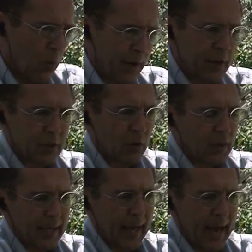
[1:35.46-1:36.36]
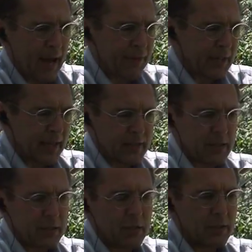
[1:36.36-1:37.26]
when there's only a half a
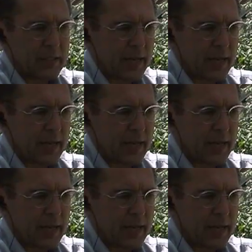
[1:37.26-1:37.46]
dozen to a